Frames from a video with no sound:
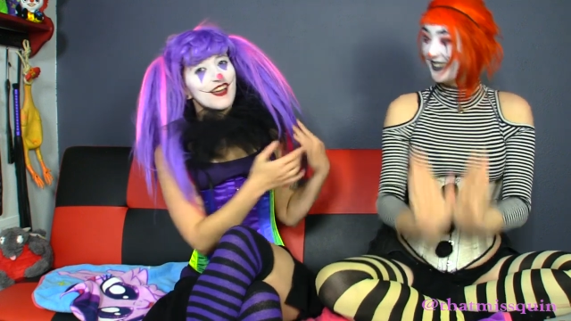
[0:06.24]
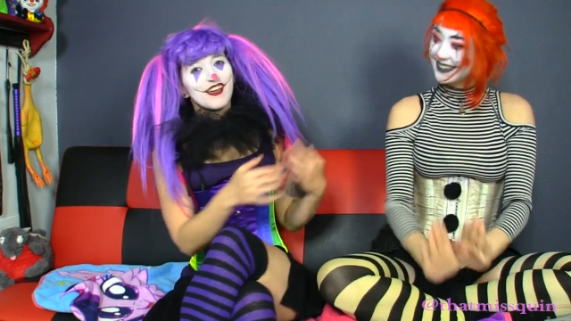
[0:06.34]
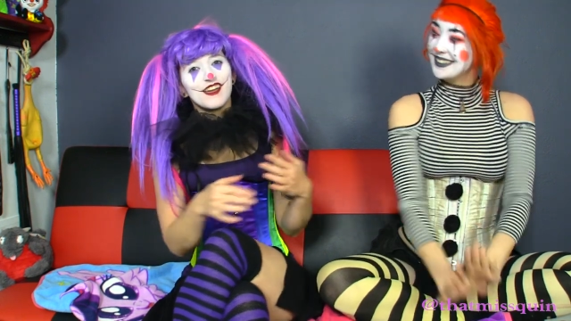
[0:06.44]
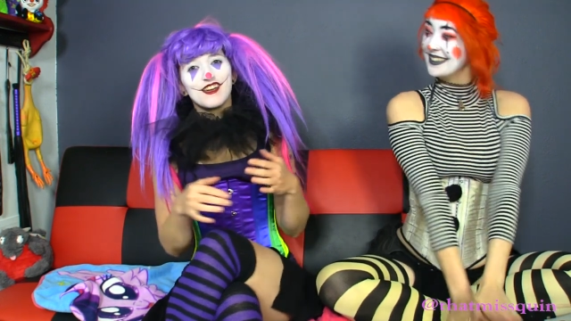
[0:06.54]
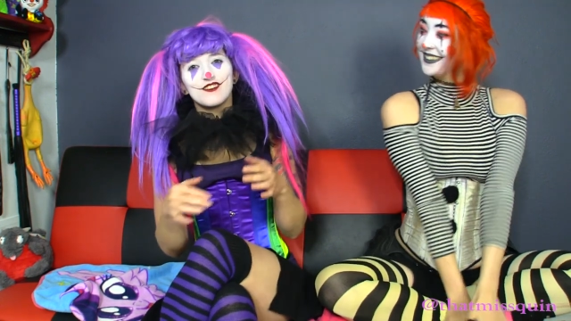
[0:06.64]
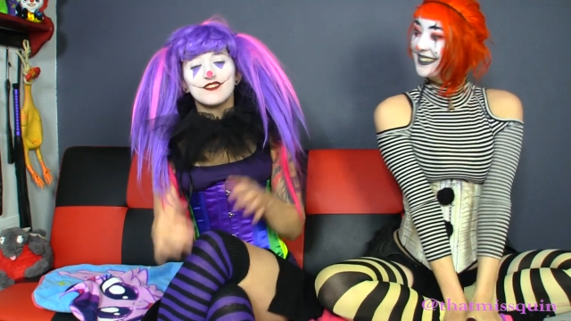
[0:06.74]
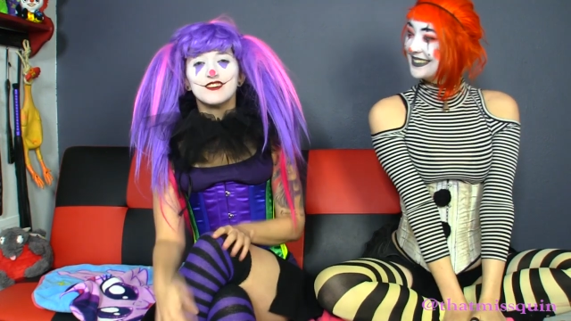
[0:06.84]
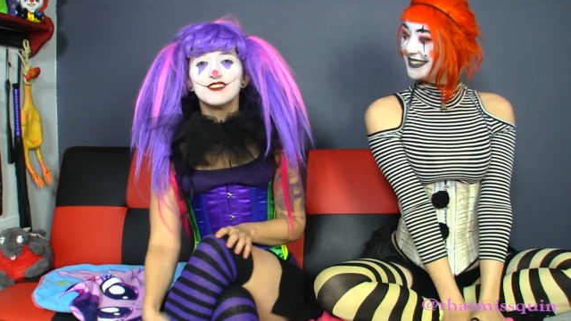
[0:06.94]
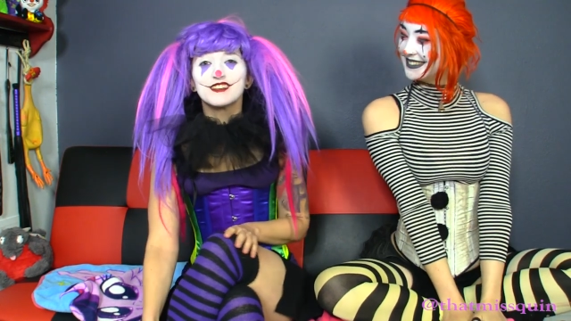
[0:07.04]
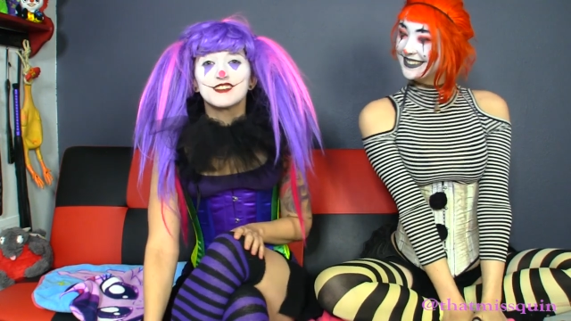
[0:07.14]
Speaker 1: And we
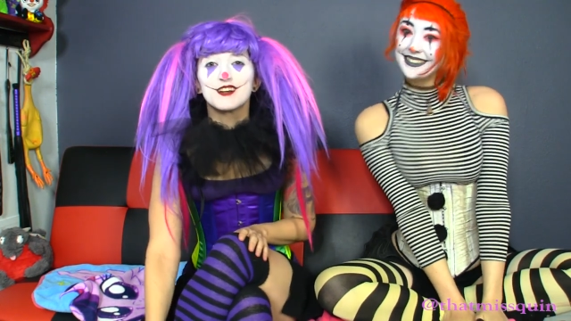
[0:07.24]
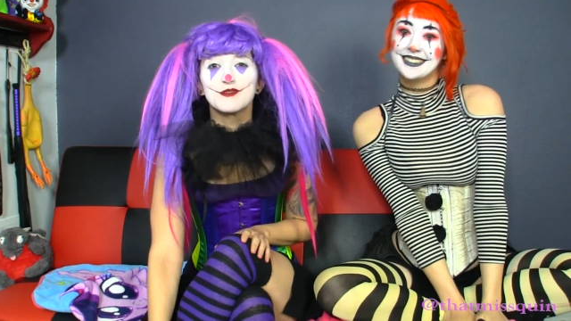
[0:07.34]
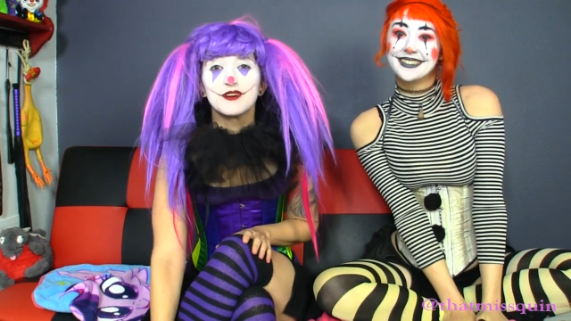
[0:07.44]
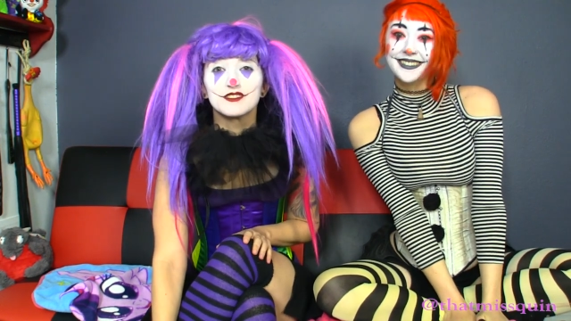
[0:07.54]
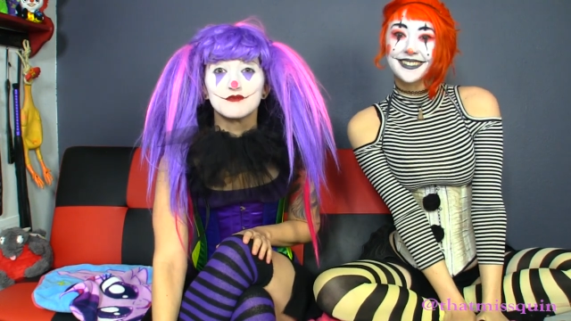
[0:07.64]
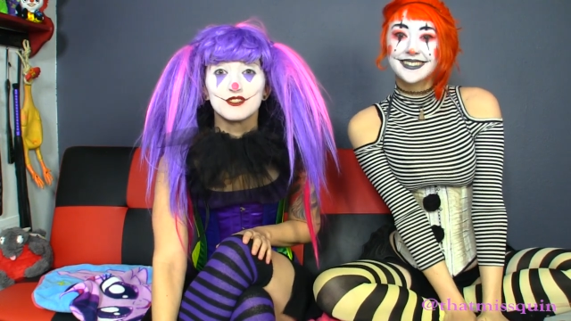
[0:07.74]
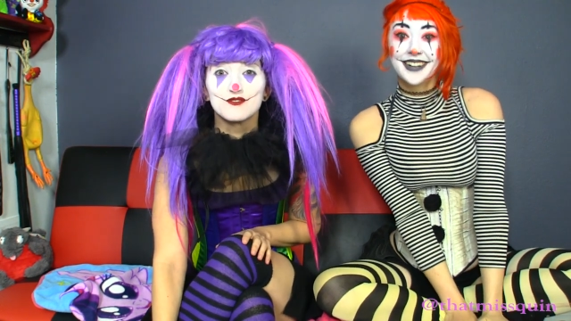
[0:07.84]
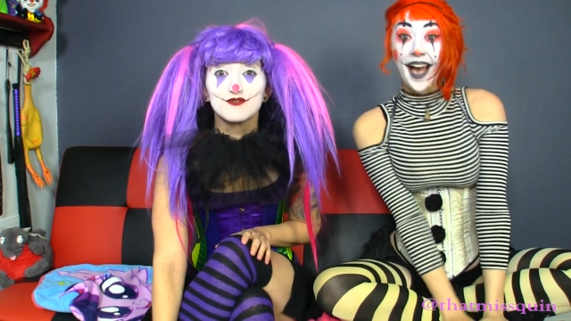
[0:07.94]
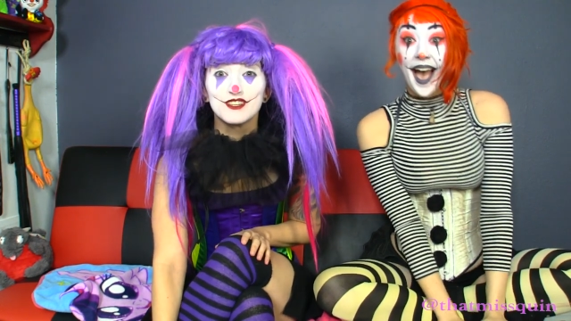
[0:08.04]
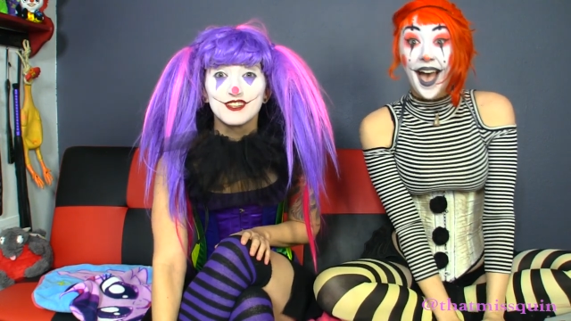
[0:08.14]
want to talk about
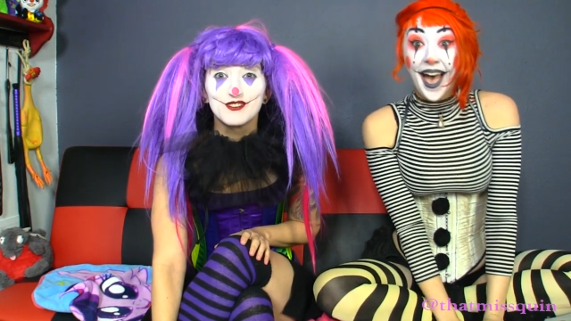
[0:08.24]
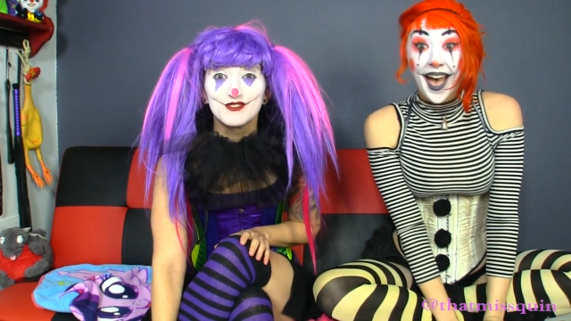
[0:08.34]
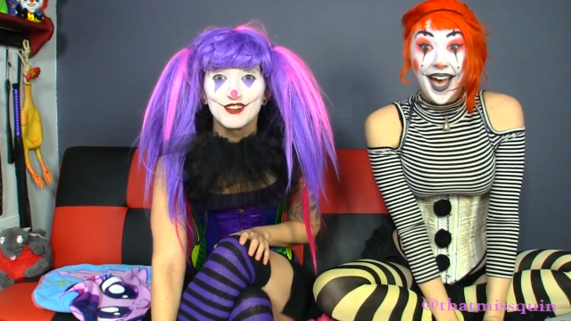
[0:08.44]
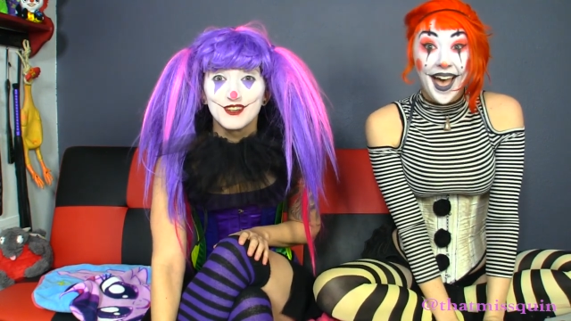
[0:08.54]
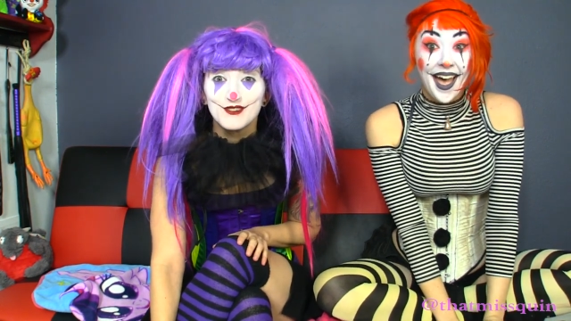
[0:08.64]
something really fun.